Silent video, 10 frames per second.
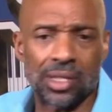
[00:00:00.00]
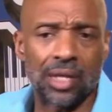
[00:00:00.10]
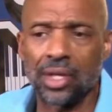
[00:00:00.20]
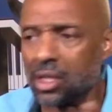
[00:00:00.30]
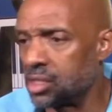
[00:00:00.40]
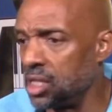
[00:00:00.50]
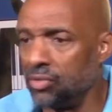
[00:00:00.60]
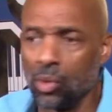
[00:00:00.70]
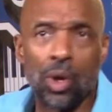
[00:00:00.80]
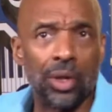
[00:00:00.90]
I think of
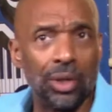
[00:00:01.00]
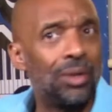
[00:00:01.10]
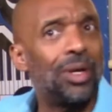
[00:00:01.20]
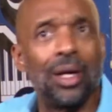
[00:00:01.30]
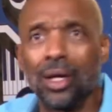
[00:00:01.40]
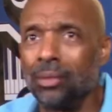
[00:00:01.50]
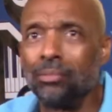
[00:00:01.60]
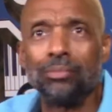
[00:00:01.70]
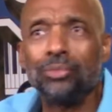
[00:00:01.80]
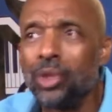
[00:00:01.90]
Stevie Wonder.
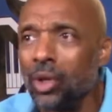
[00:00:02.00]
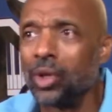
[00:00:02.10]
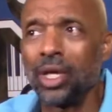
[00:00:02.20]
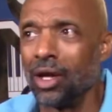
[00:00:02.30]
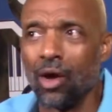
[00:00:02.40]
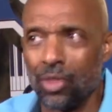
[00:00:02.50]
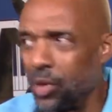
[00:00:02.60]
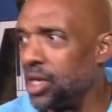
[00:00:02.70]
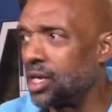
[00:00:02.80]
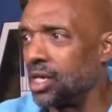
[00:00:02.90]
Although
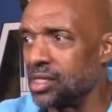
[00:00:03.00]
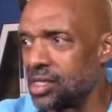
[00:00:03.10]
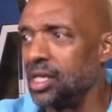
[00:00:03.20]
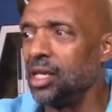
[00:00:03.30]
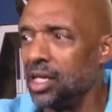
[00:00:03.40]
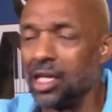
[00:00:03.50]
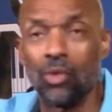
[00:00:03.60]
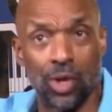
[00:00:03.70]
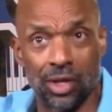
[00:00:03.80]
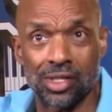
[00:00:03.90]
he can sing
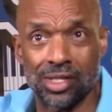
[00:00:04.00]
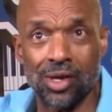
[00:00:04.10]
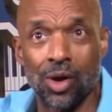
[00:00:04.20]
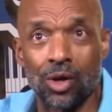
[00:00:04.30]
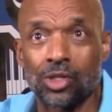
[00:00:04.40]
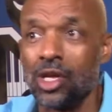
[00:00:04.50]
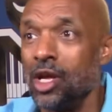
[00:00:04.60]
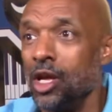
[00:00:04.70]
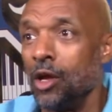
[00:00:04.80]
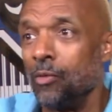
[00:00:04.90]
anyone else's songs,
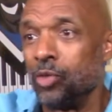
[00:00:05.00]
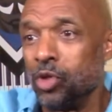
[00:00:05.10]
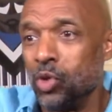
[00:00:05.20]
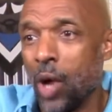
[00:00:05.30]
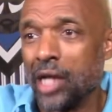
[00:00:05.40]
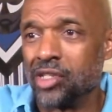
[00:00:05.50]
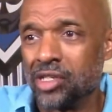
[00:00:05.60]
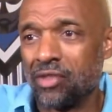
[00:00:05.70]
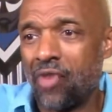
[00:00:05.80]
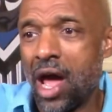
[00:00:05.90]
you
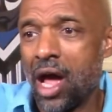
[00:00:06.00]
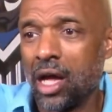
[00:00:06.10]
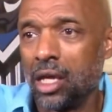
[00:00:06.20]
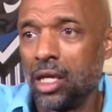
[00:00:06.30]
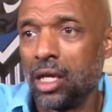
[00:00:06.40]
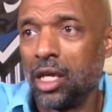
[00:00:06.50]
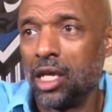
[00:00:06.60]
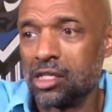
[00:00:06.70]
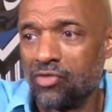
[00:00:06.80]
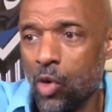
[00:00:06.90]
identify
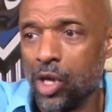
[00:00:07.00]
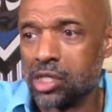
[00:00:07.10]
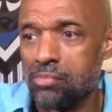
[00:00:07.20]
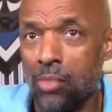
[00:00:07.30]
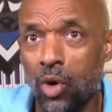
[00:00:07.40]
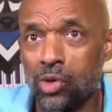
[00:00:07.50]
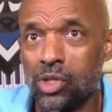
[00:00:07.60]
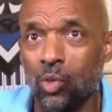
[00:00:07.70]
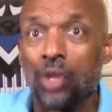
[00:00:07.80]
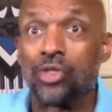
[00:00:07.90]
his voice
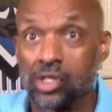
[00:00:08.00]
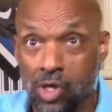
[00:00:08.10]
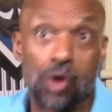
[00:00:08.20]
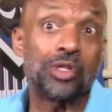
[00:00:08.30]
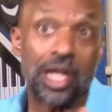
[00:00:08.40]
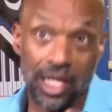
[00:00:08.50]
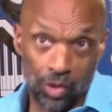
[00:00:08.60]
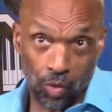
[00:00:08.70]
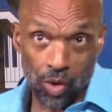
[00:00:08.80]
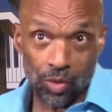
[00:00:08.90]
most with the songs that he
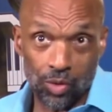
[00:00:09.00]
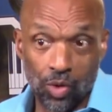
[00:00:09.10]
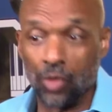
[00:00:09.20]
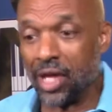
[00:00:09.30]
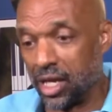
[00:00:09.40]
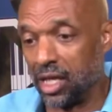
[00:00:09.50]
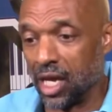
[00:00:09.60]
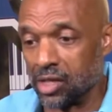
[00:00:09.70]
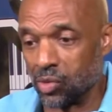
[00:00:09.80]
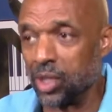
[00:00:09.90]
wrote or that he
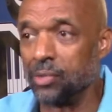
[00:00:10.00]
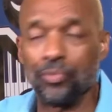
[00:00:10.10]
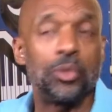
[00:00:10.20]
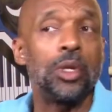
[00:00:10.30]
has written.